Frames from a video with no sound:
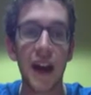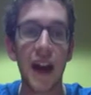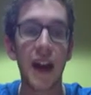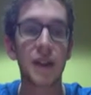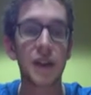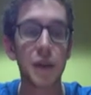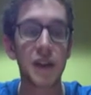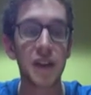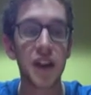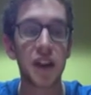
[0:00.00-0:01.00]
And
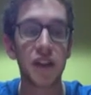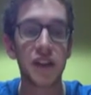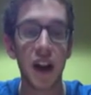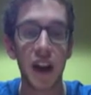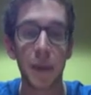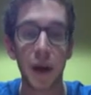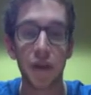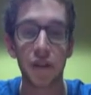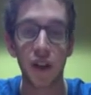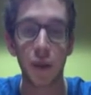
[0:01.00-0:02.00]
specifically, she's talking about
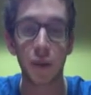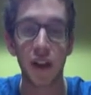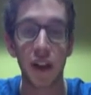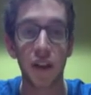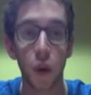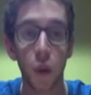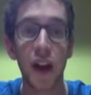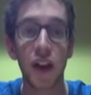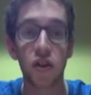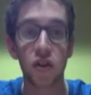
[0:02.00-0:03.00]
films like The
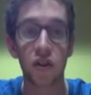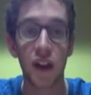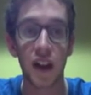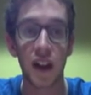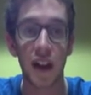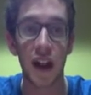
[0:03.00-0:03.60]
White Sheik